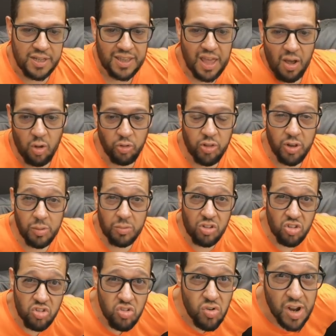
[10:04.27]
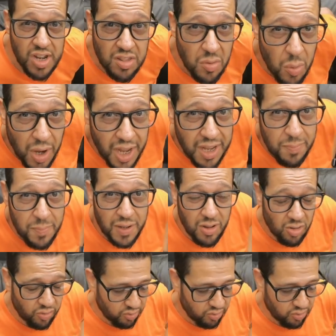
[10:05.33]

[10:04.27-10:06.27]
get onto them straight away, because